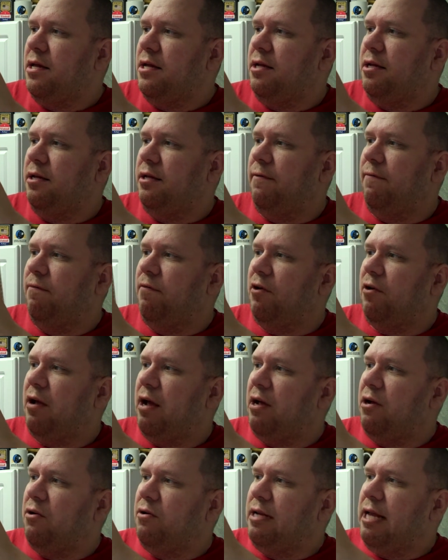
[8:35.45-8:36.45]
you figure
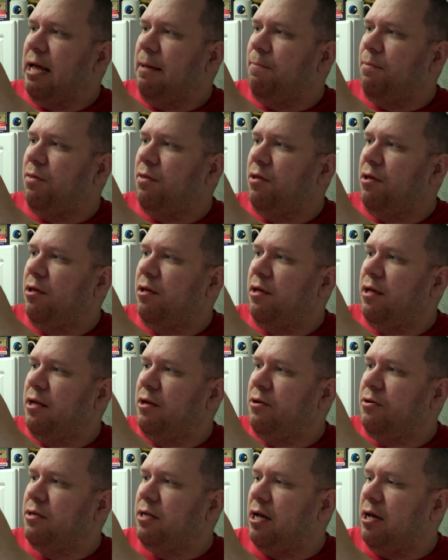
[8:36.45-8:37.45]
out your depth and
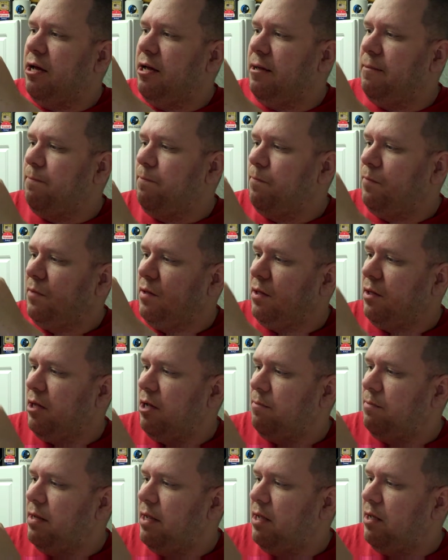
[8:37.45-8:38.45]
your time,
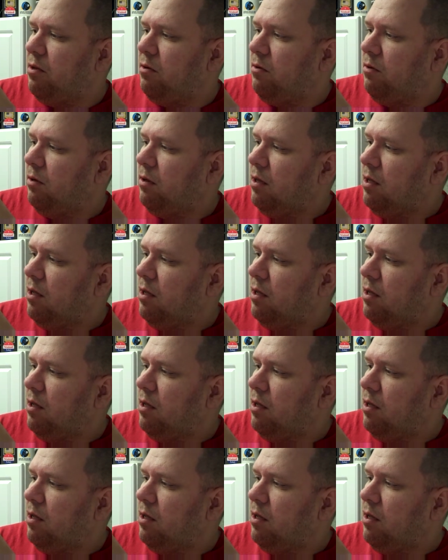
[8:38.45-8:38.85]
come down,